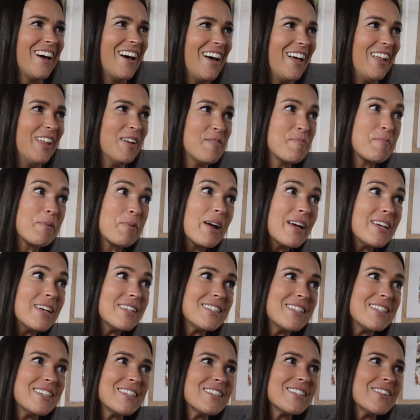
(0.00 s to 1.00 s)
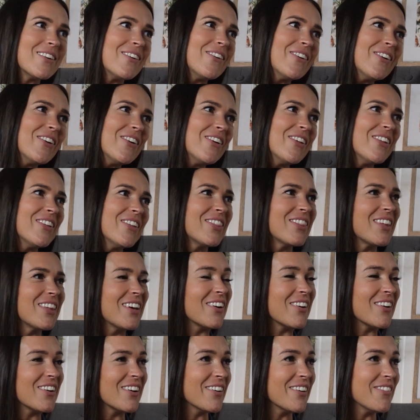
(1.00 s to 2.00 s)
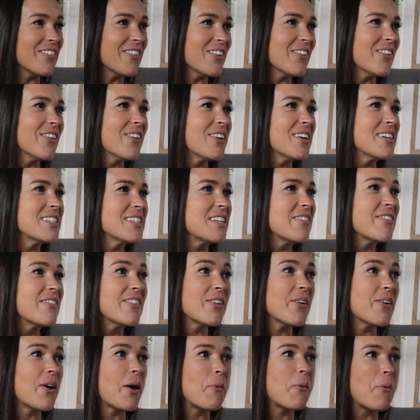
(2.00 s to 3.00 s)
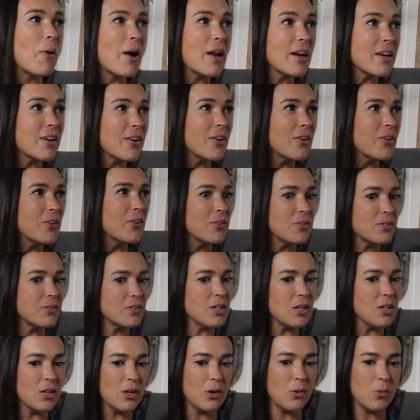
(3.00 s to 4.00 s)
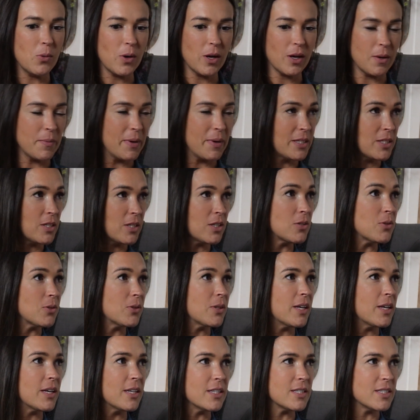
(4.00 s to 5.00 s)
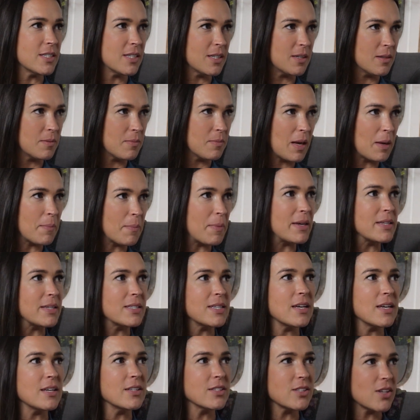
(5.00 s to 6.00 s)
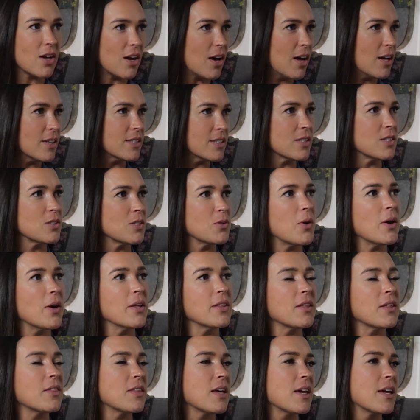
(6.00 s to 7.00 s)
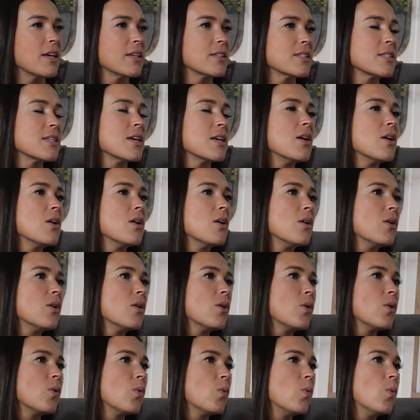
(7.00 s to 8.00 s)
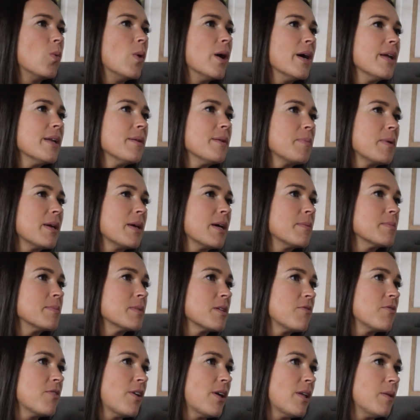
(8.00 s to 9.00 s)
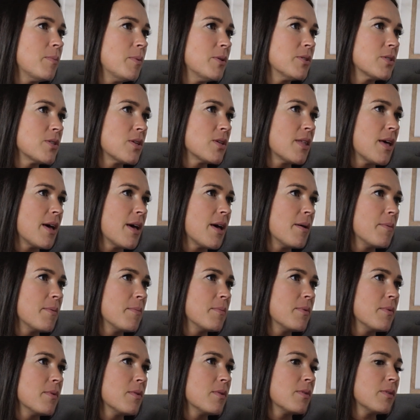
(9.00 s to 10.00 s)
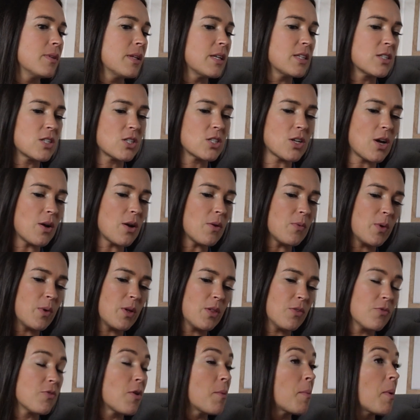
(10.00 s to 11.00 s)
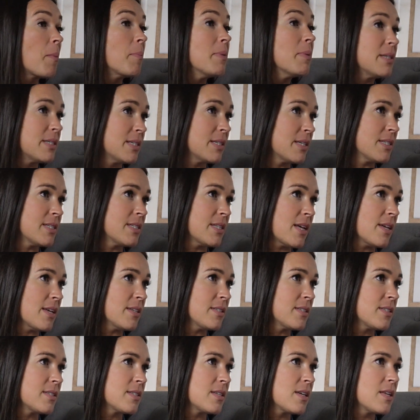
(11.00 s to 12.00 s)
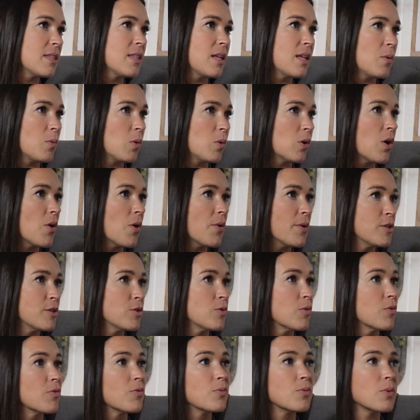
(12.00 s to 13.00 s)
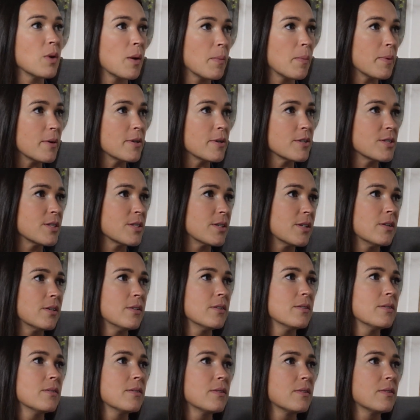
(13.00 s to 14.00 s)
I'll embrace this whole theory of yours, even though I want to go, you know, work on my to do list and make yeah. my sales calls and do all the things. What becomes available to them? Let's start with from a business sense, and then we'll go into a, personal